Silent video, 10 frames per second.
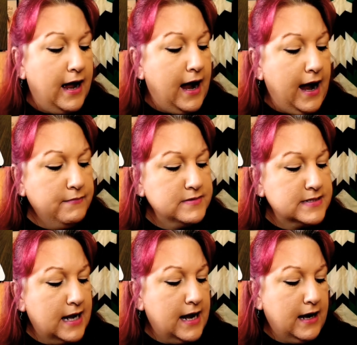I was
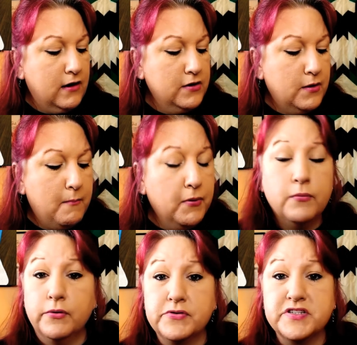
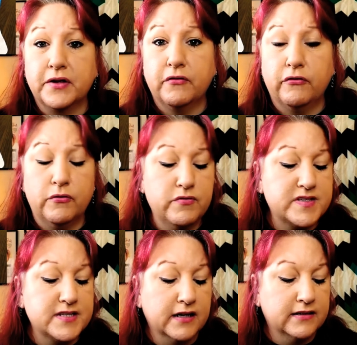perusing through the
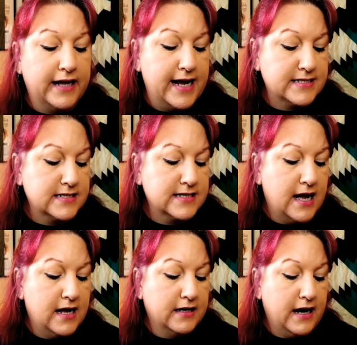sunglasses
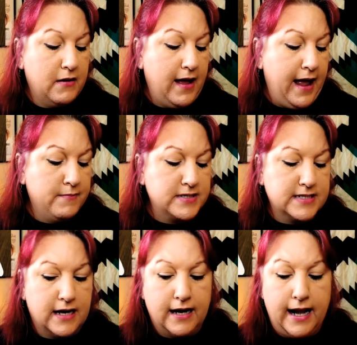on
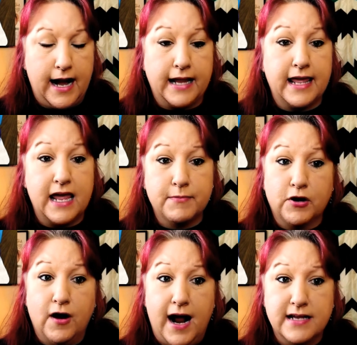Amazon, and I came
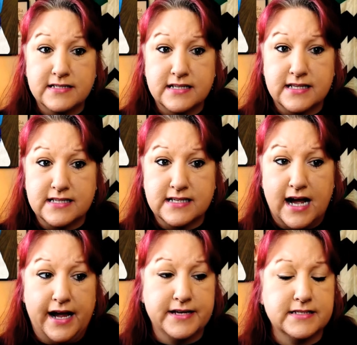across these
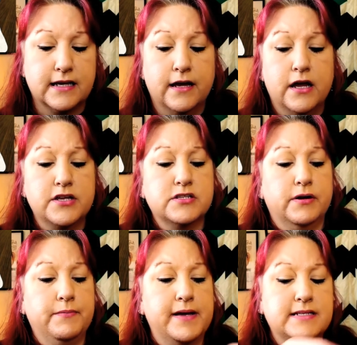guys. So
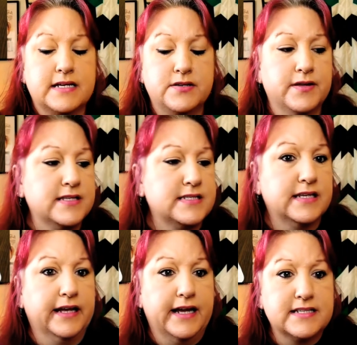anyways, as you can see,
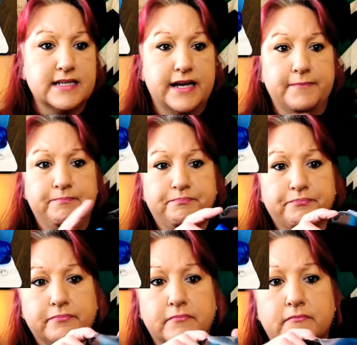like I said,
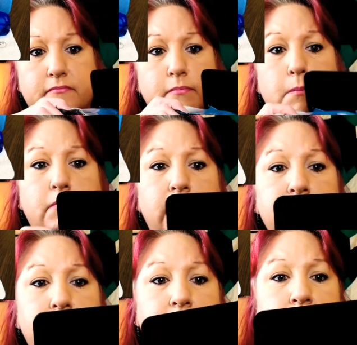
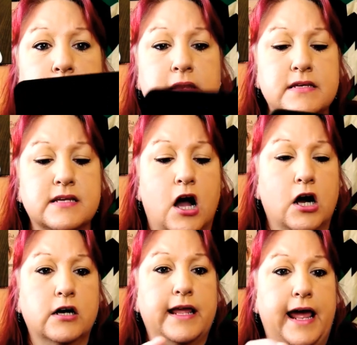they come in this
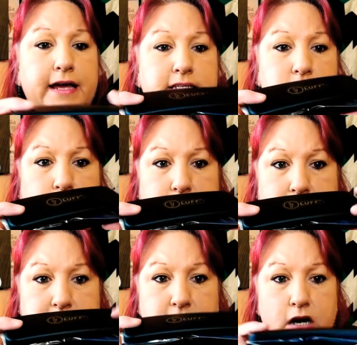hard case, so a
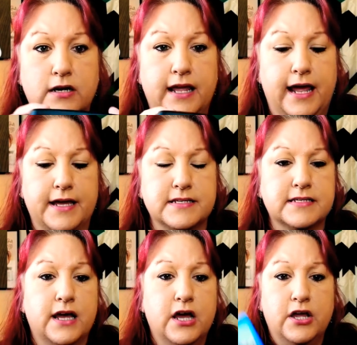nice hard case.
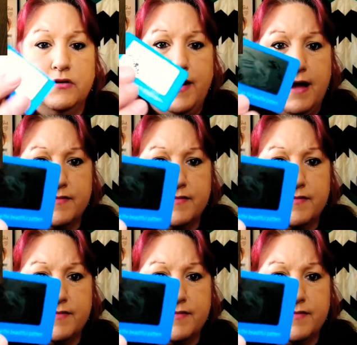You have